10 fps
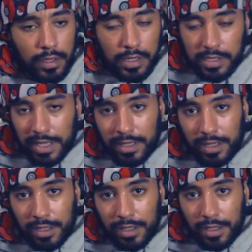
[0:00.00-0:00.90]
it's like
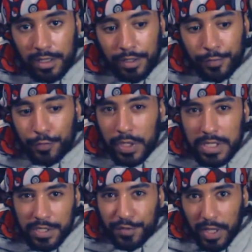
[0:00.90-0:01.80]
it
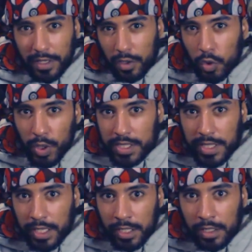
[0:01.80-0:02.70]
freezes for like a quick
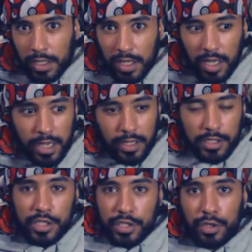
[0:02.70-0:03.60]
second, and then
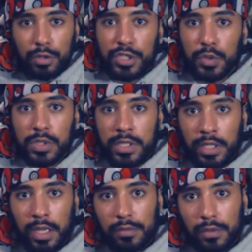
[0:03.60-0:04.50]
just throws you into the
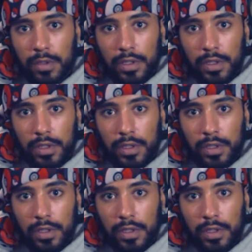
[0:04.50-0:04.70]
level.